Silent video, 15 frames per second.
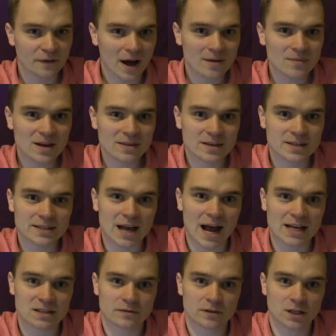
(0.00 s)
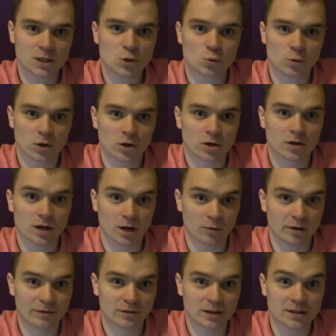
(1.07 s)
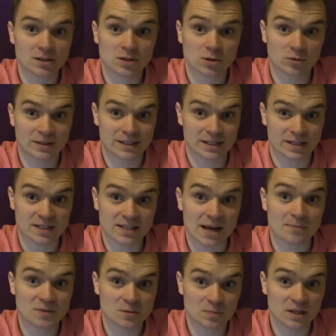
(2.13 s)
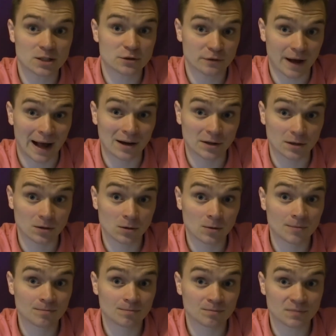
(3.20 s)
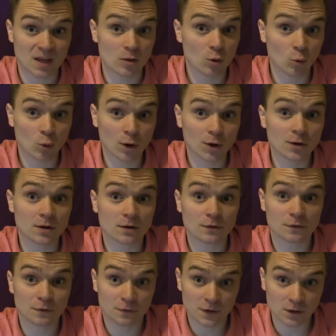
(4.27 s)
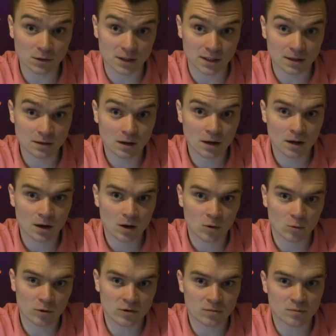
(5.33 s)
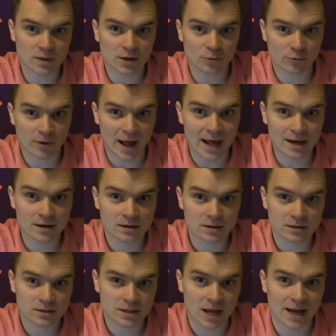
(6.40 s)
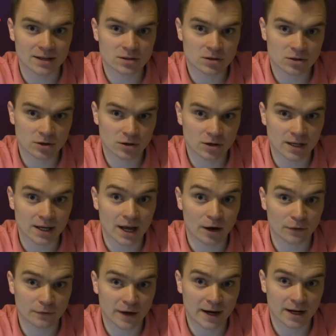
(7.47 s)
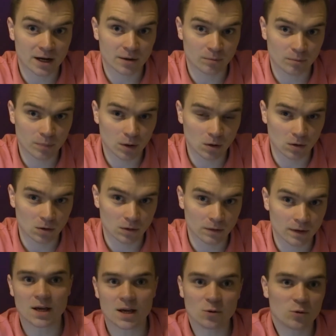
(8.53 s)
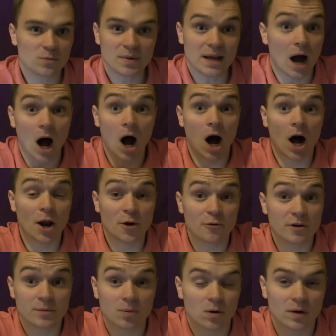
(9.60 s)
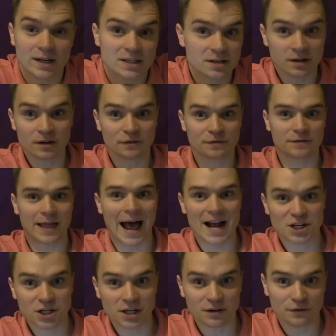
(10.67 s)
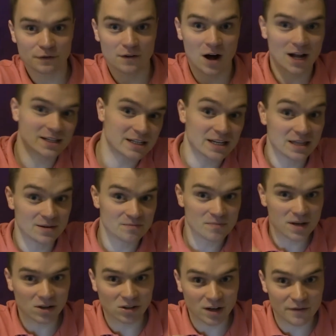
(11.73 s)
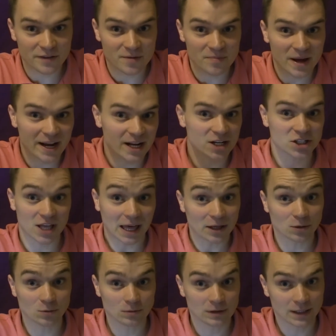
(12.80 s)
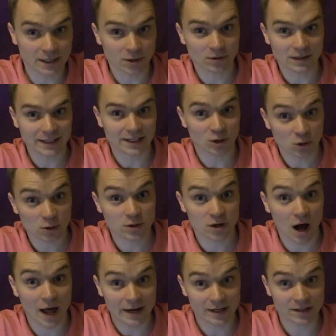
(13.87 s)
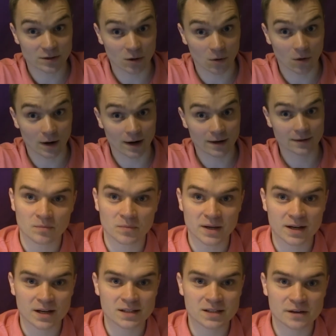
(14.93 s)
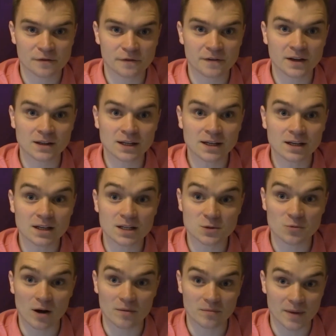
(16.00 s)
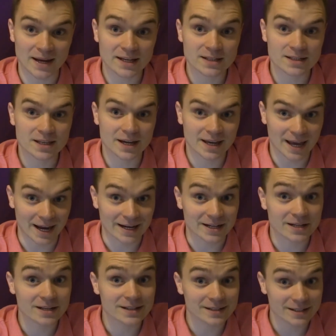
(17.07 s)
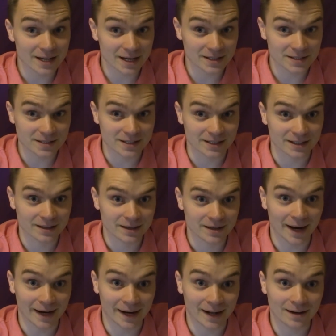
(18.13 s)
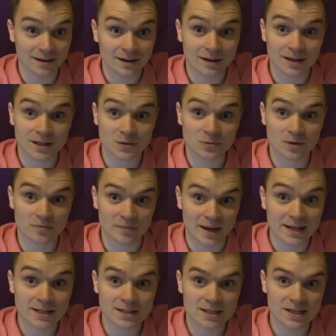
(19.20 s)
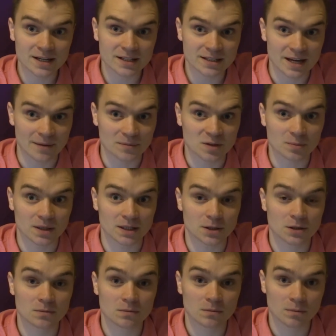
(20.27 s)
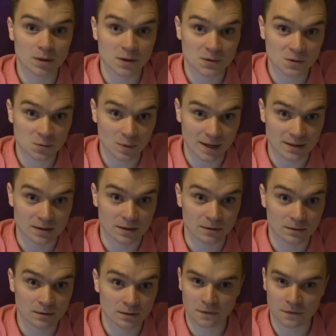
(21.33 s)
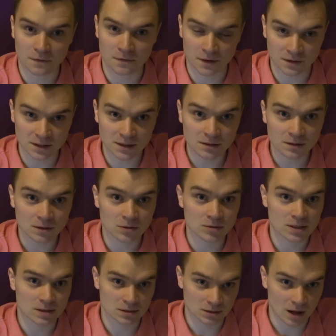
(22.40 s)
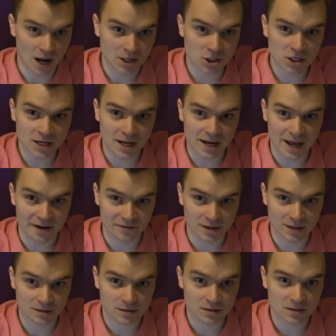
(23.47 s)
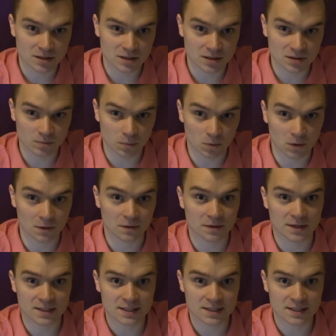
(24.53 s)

I made the size of each word equivalent to its extemp speech value, then the word filling wouldn't be red size 30 Helvetica bold. It would be 100-point flashing font in the middle of the page that you literally could not ignore. Because the filling is what makes the cake tasty and is what makes the extemp speech persuasive. A filling uses logic and evidence to support the